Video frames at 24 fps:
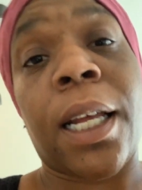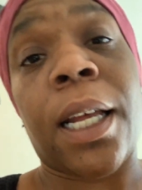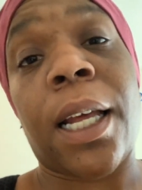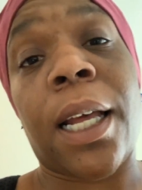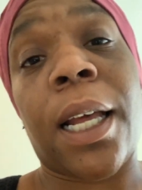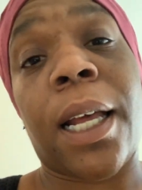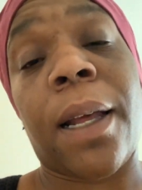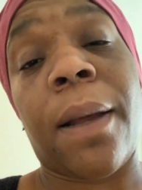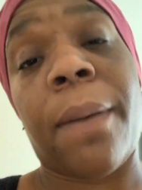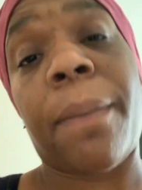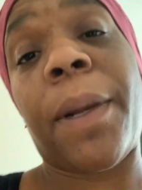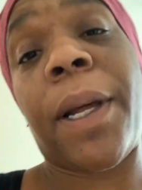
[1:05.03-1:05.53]

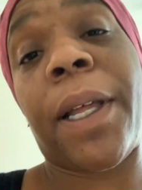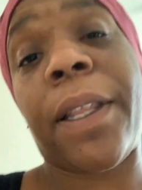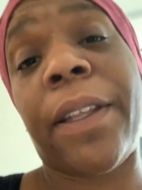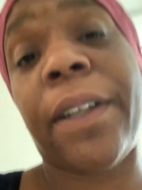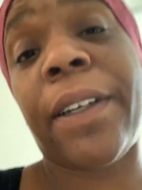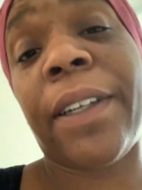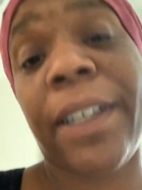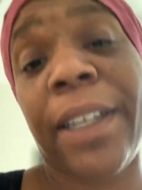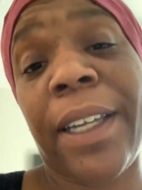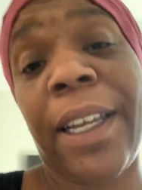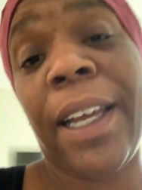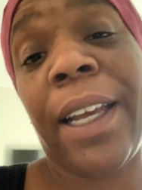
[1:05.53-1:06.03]
Um, other
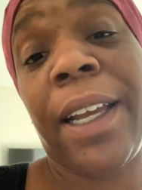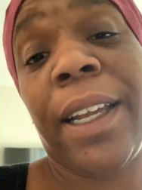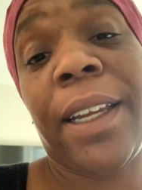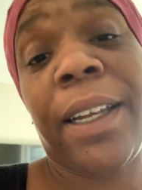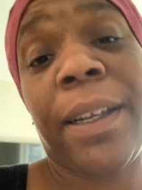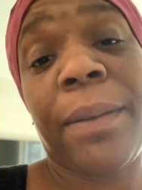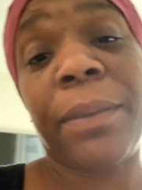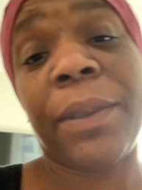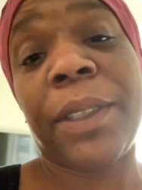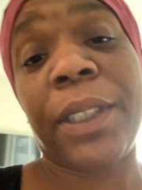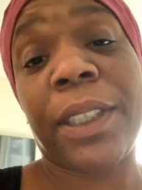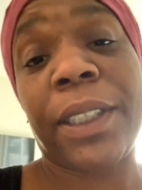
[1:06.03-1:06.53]
than that,
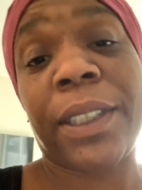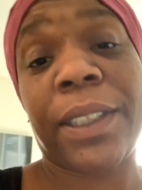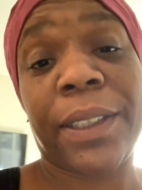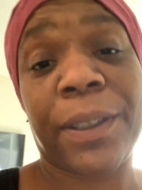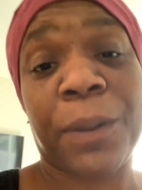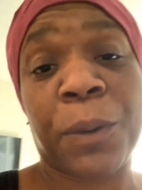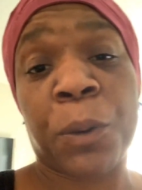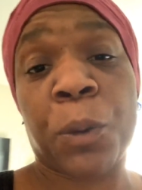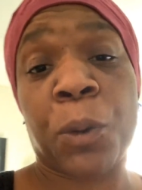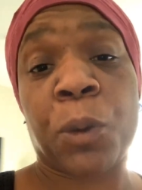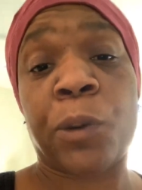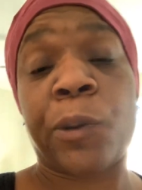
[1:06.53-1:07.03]
I'm
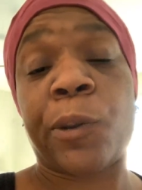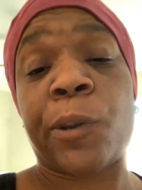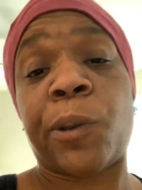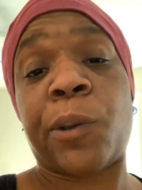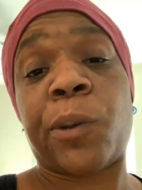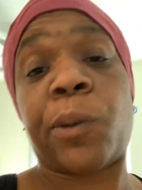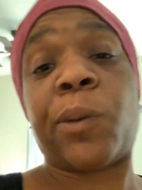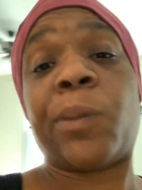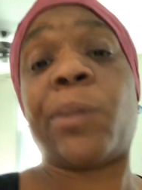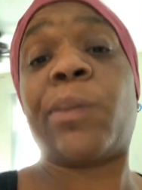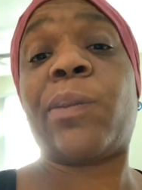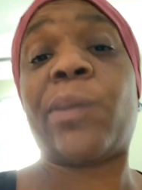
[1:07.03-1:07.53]

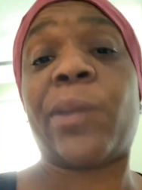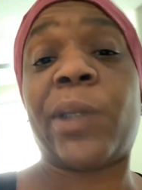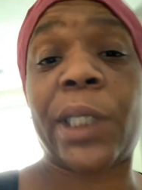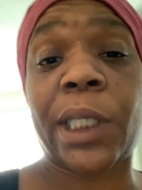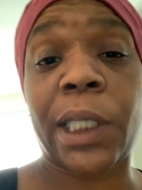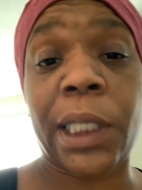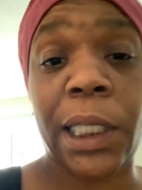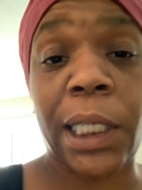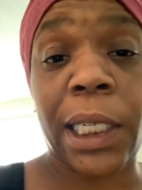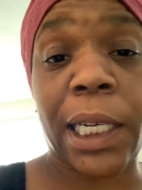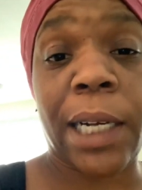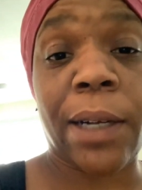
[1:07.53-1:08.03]
just
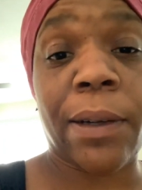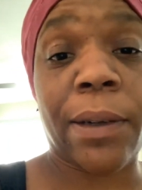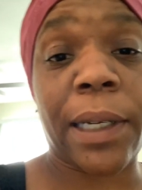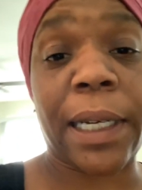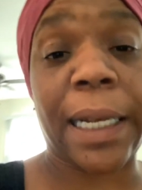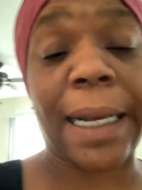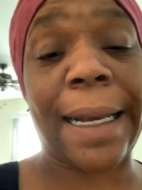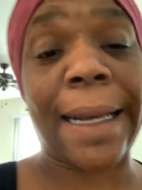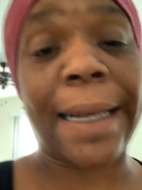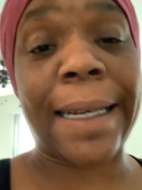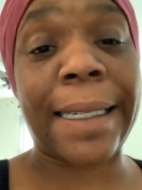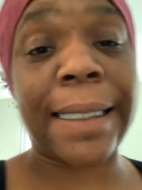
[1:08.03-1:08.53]
chilling out,
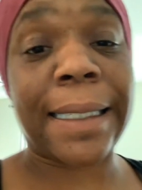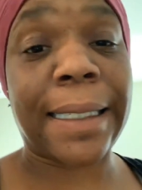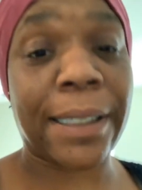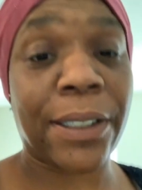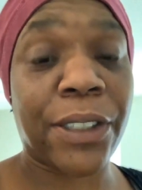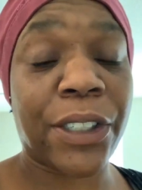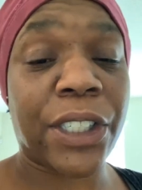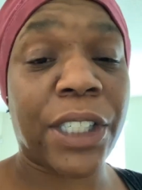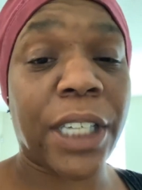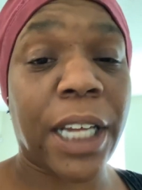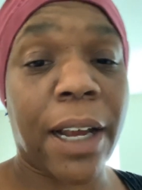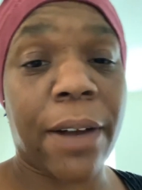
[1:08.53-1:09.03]
guys.
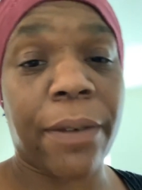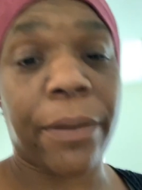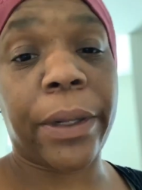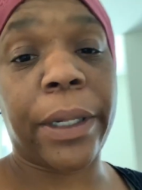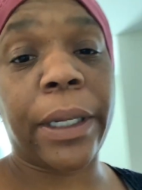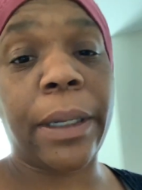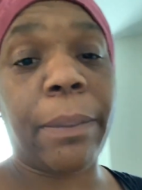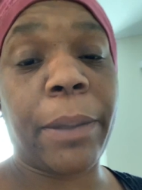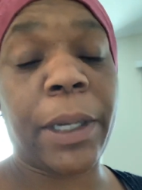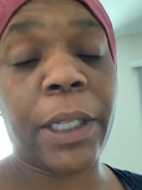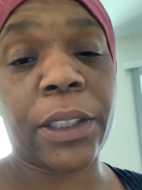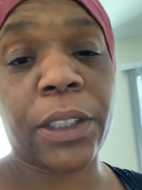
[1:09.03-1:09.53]
There's not
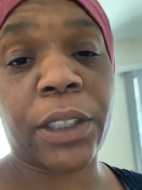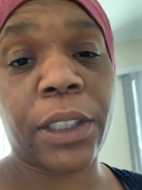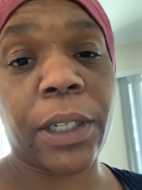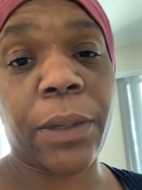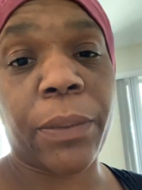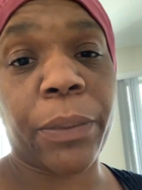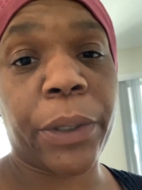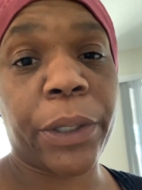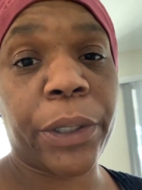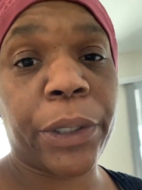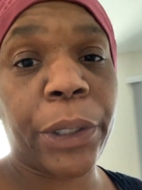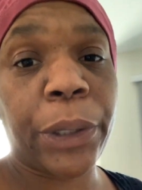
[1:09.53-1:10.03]
really much that
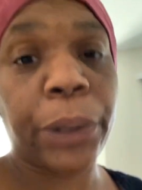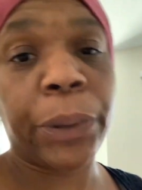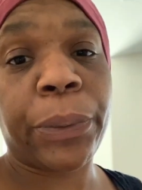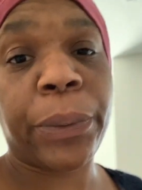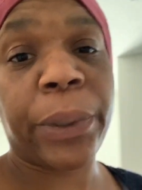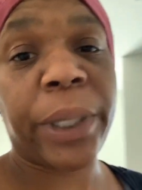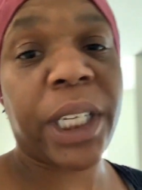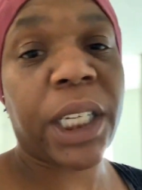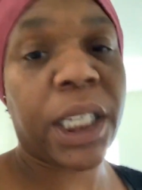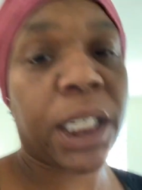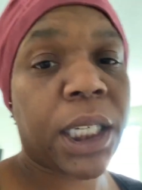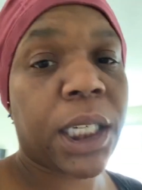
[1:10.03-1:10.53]
we're
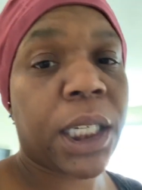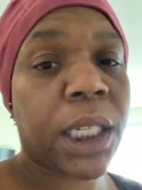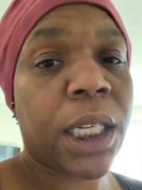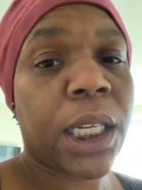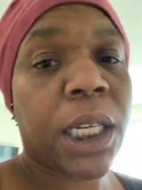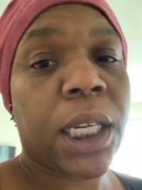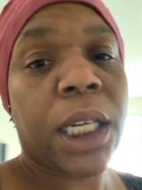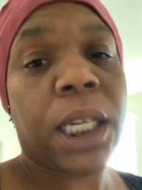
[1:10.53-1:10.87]
doing.